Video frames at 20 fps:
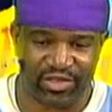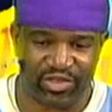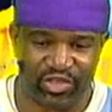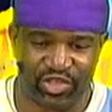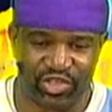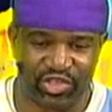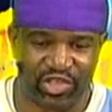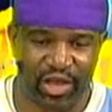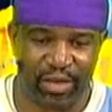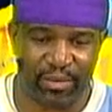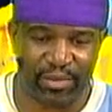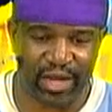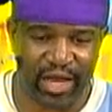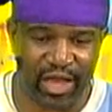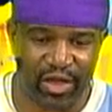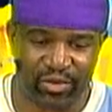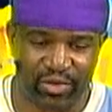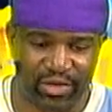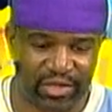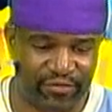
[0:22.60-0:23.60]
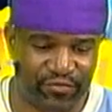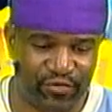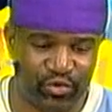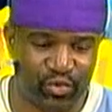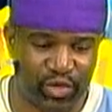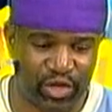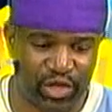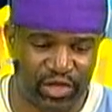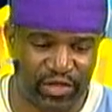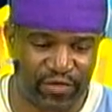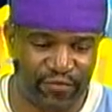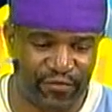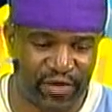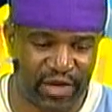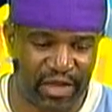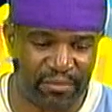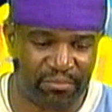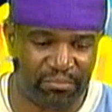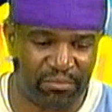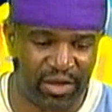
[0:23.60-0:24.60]
just coming out. If you were looking for
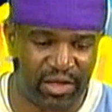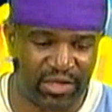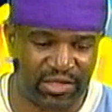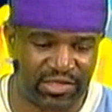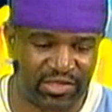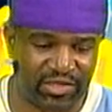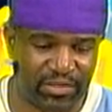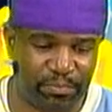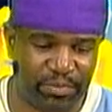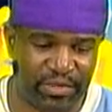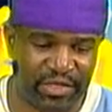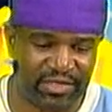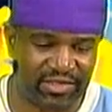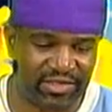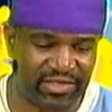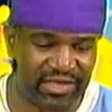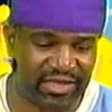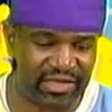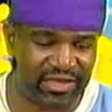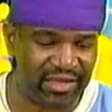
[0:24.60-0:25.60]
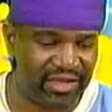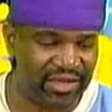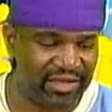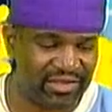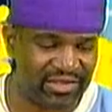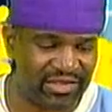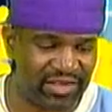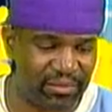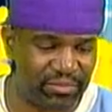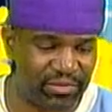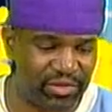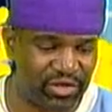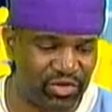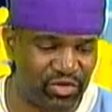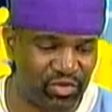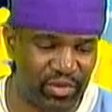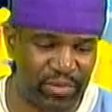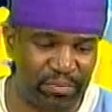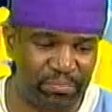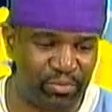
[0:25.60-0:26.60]
that monster PC, something
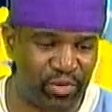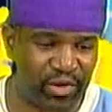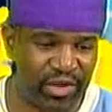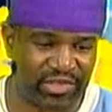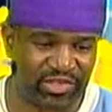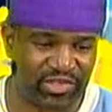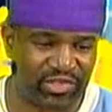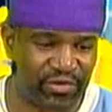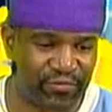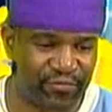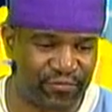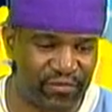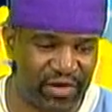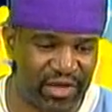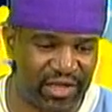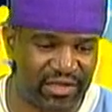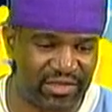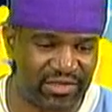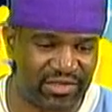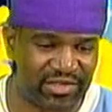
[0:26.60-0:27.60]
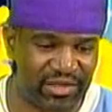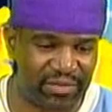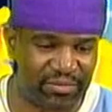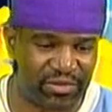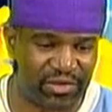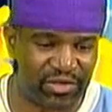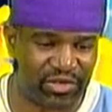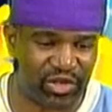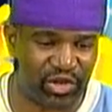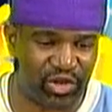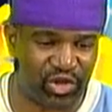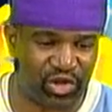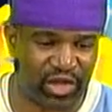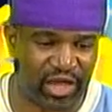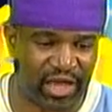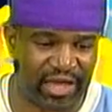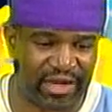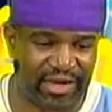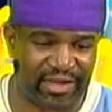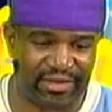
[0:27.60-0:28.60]
to impress your friends, something to look
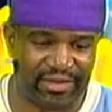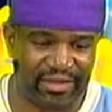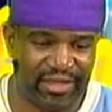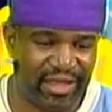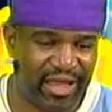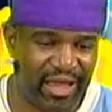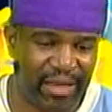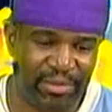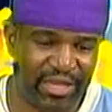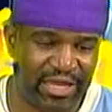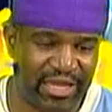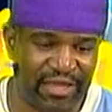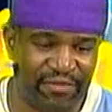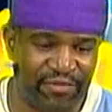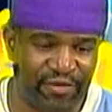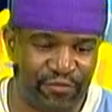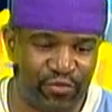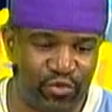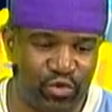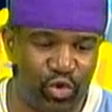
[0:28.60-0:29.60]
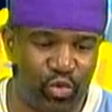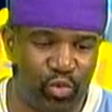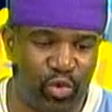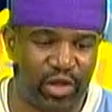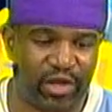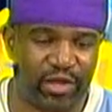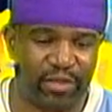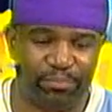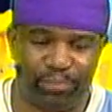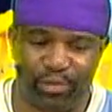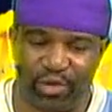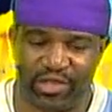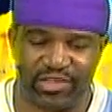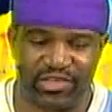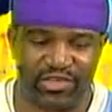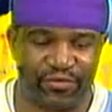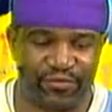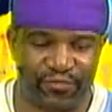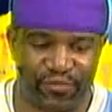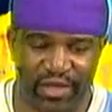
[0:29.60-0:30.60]
at, and I mean, even if you don't want to
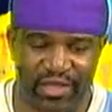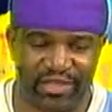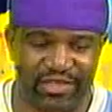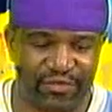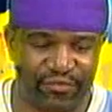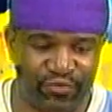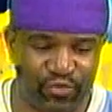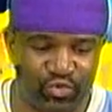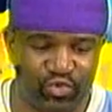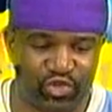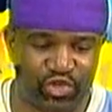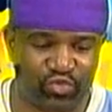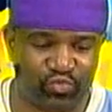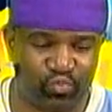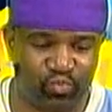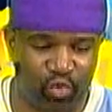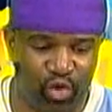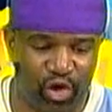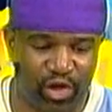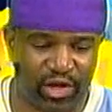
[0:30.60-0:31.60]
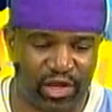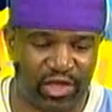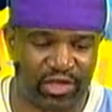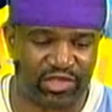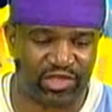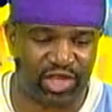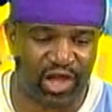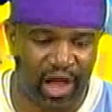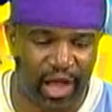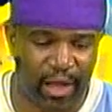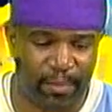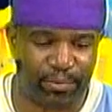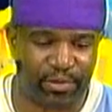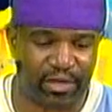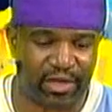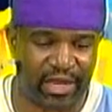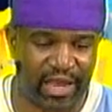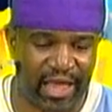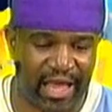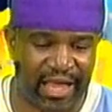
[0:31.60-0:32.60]
impress your friends, if you just want a top of
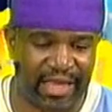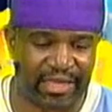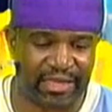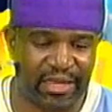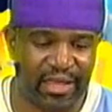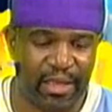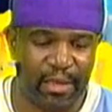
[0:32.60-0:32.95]
the line